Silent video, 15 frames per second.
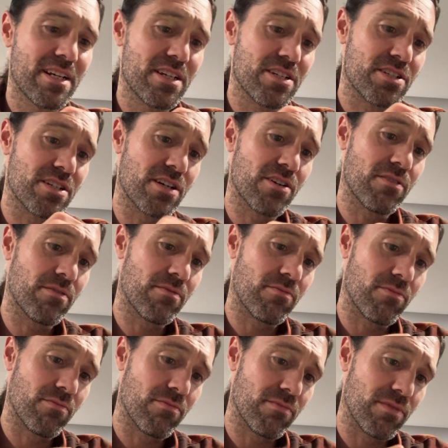So
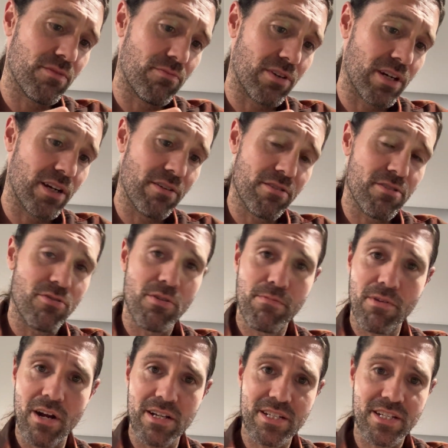we're gonna go through the whole
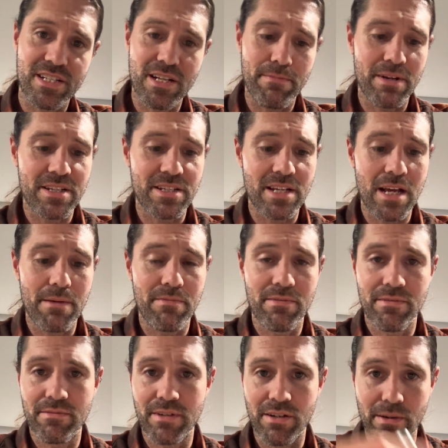process step by step.
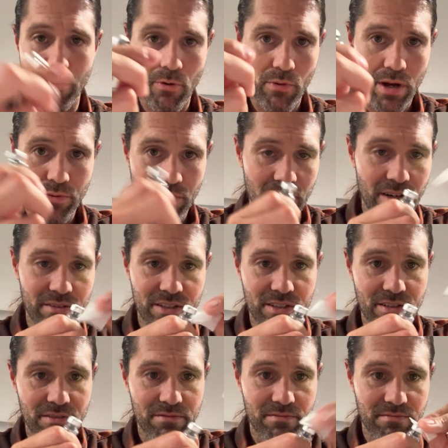Yeah, number one, we're going
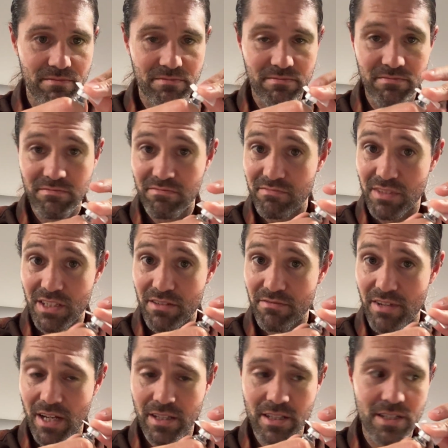to
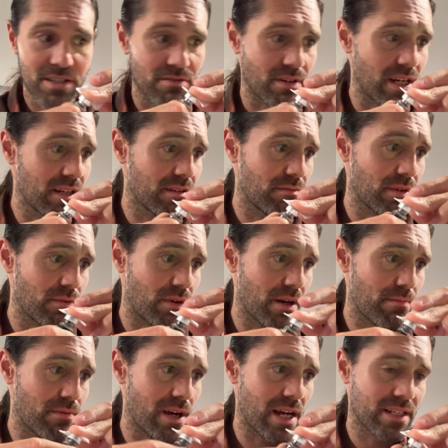disinfect this, right? We
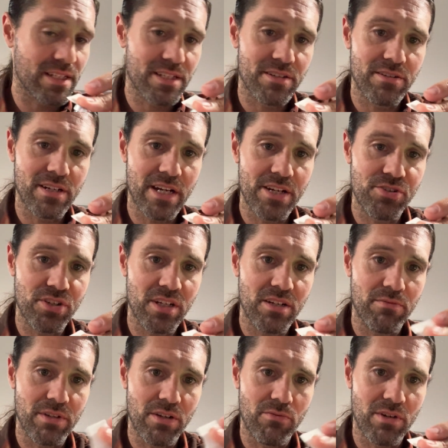wanna practice good
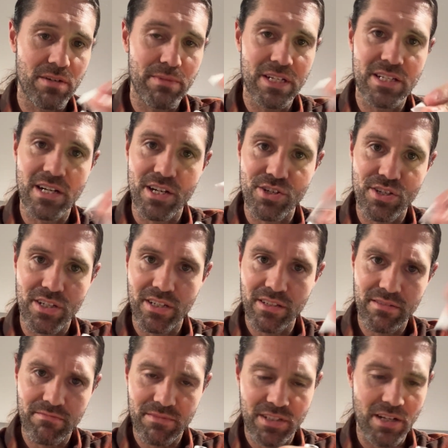hygiene. We don't wanna be touching
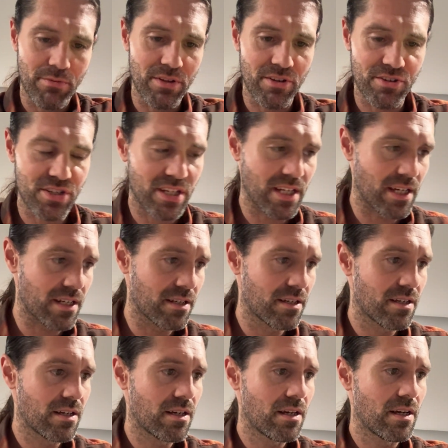stuff with our skin.
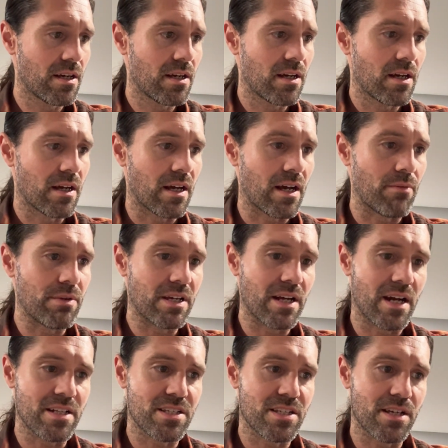We
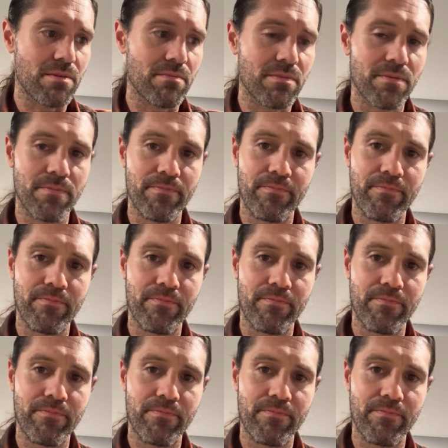got some